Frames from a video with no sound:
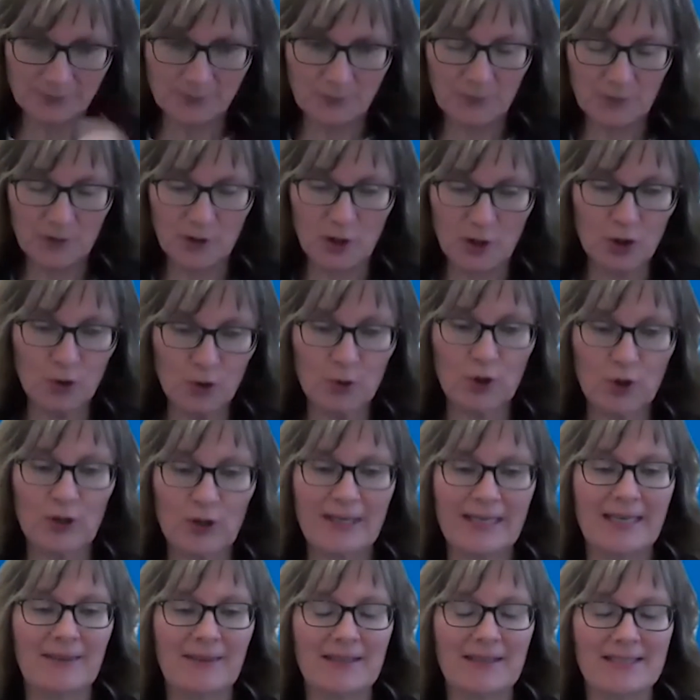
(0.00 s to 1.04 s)
looking
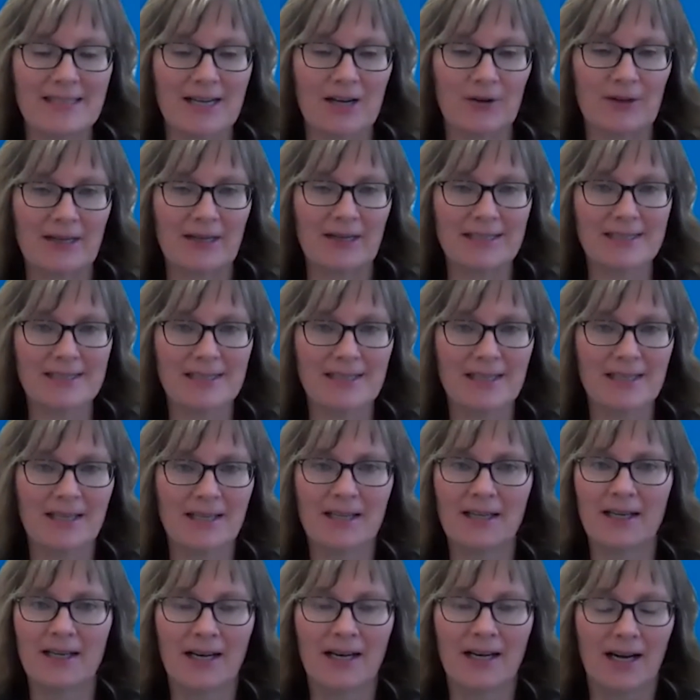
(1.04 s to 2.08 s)
at these areas,
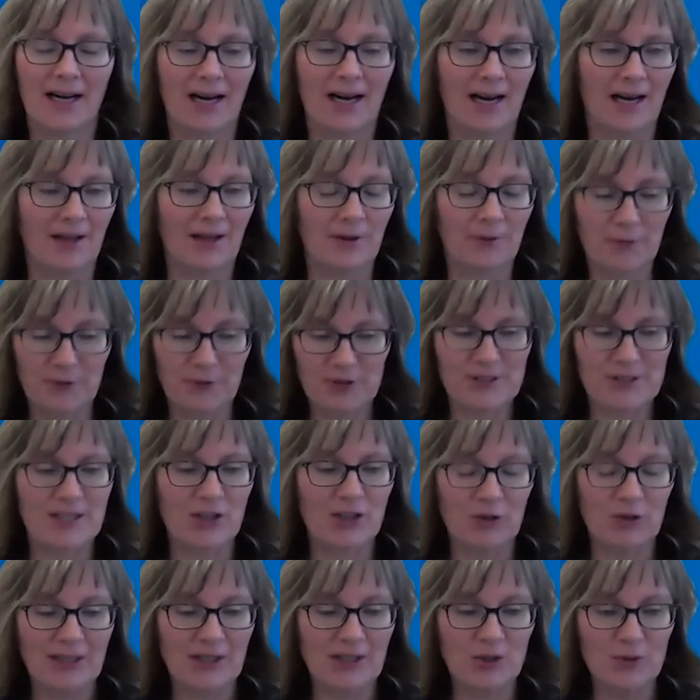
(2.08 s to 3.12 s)
the first thing you
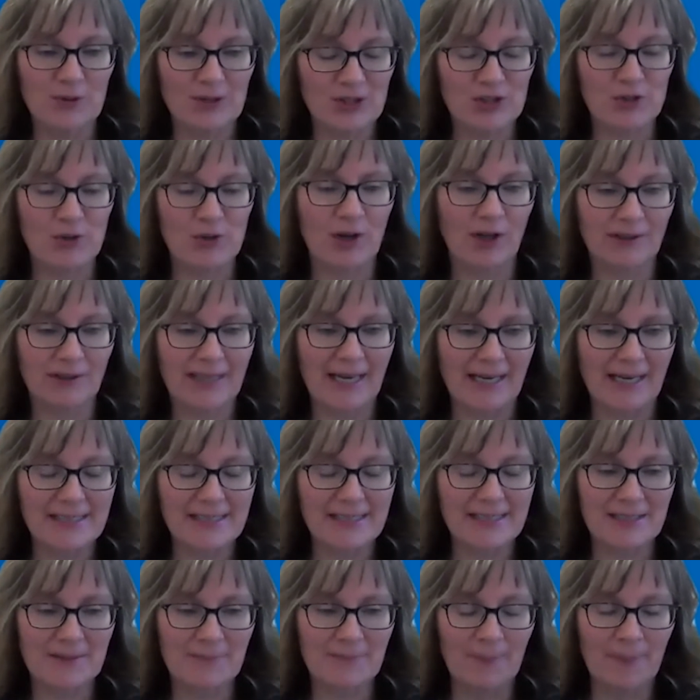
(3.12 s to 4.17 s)
need to do is soil
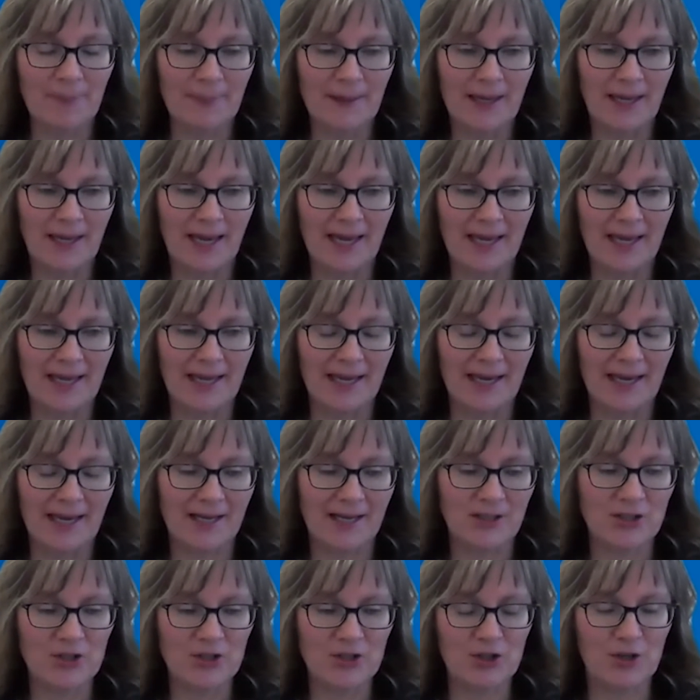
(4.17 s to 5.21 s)
test and
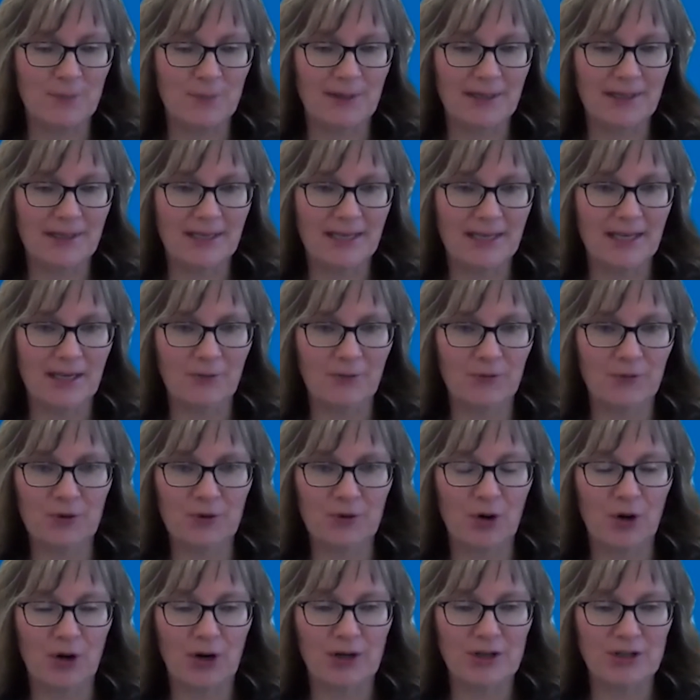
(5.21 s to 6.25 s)
determine if
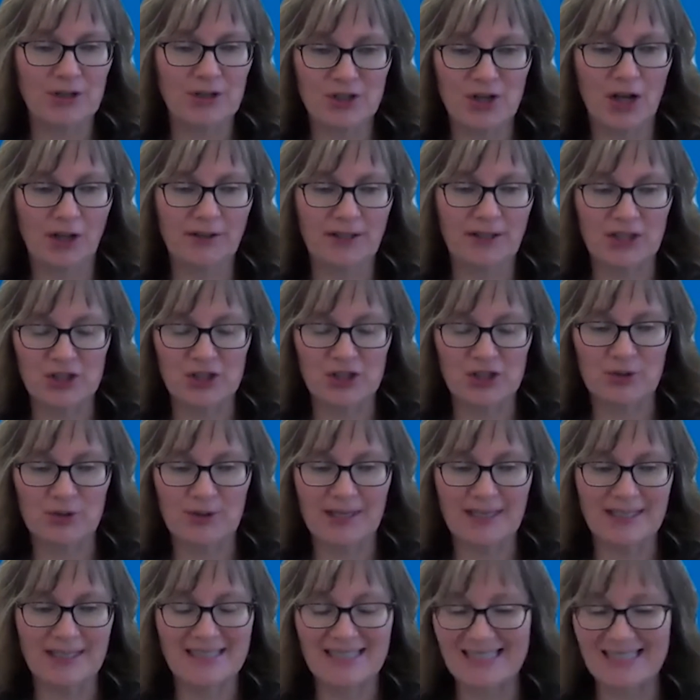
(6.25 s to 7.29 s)
your salt issue
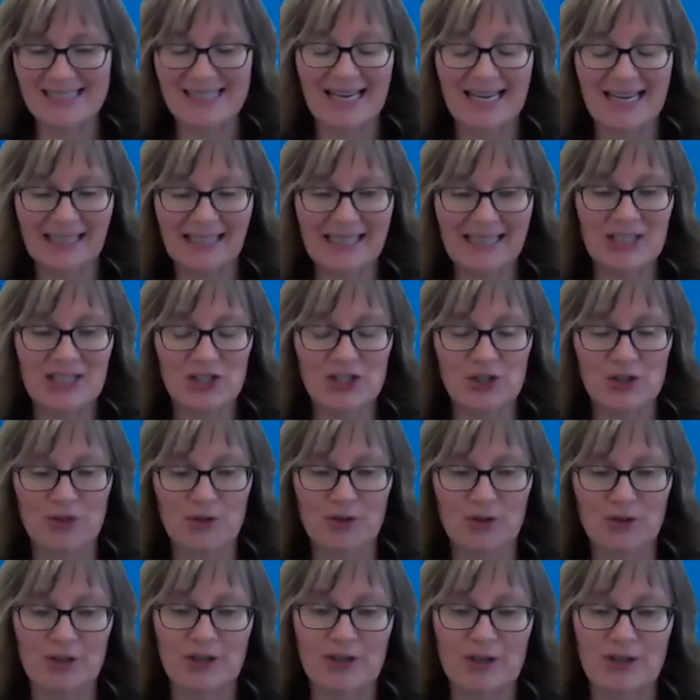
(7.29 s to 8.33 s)
is a saline issue
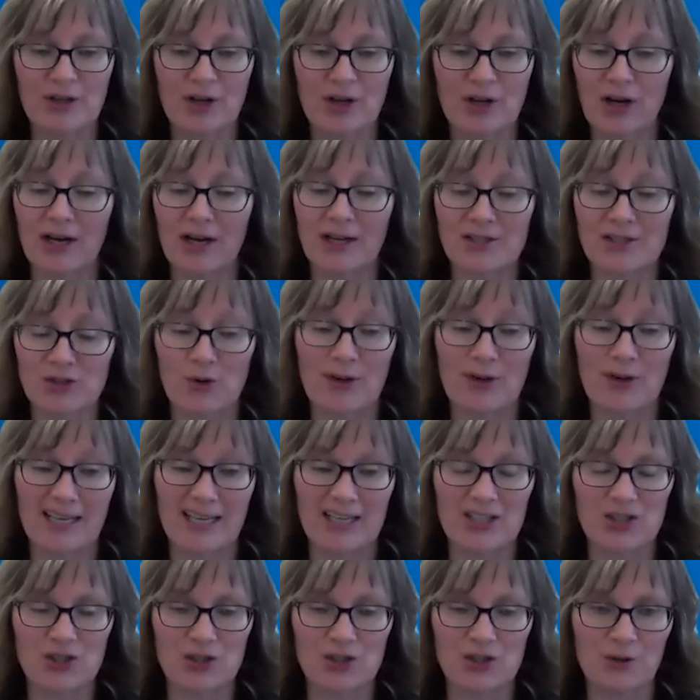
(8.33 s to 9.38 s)
or a sodic
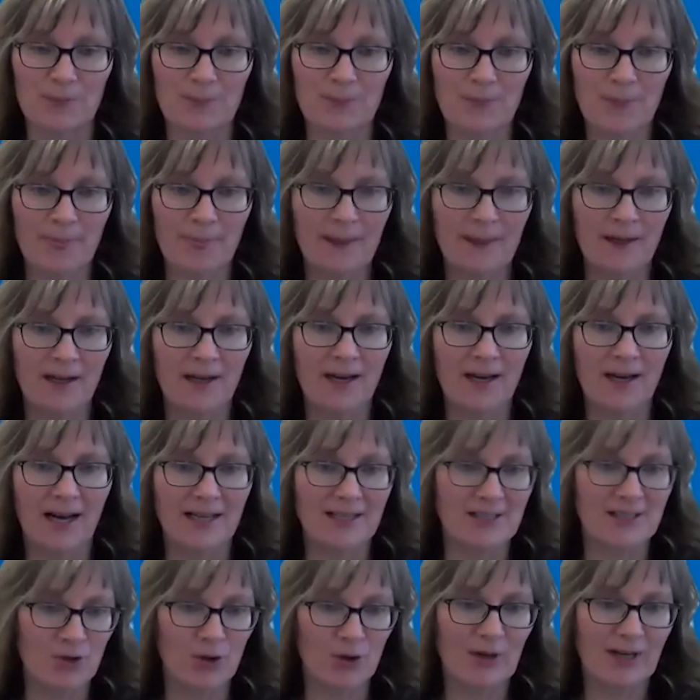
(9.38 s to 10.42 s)
issue. A
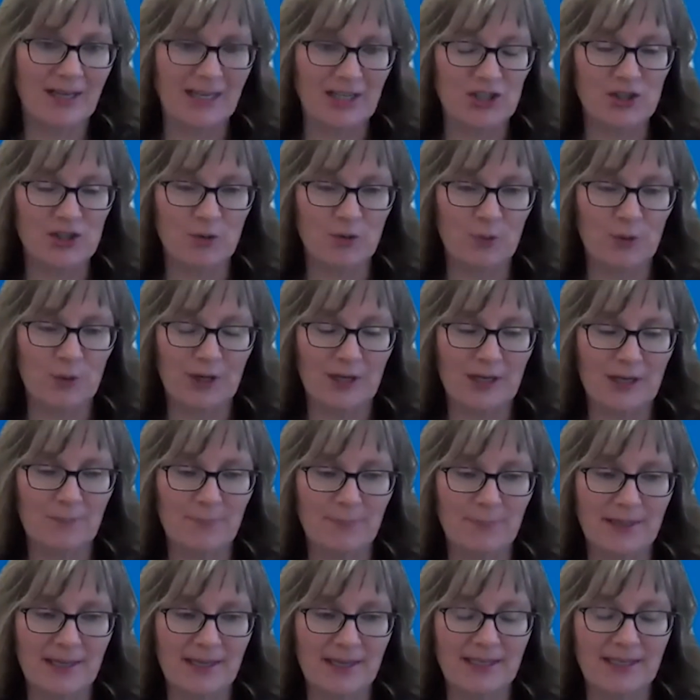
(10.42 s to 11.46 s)
sodic issue would
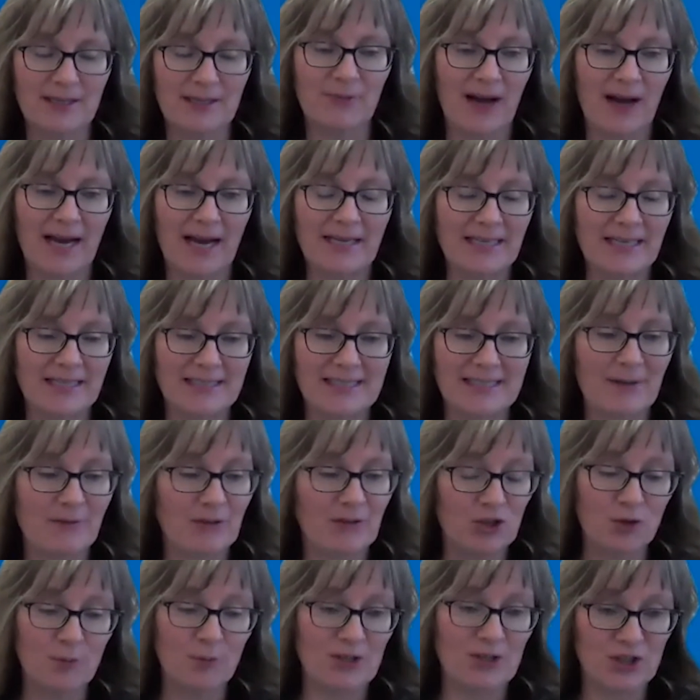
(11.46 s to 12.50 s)
be defined as having
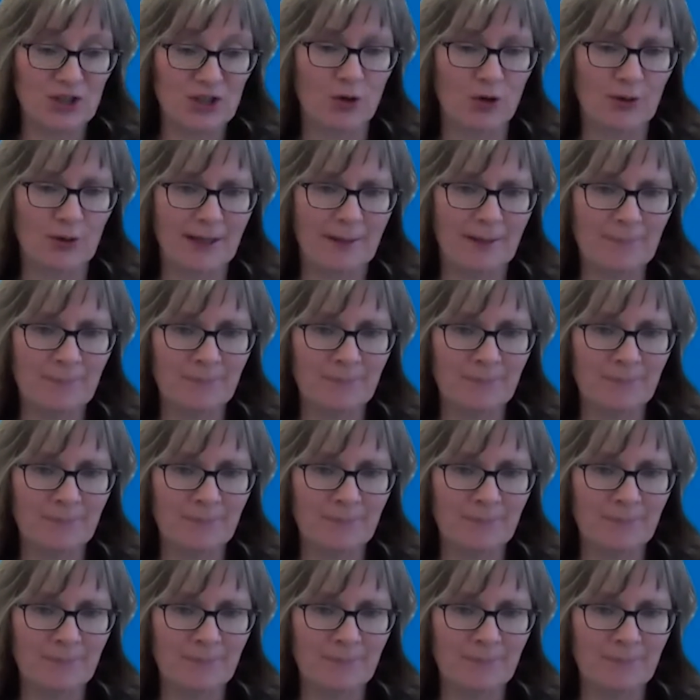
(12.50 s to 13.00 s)
too much sodium,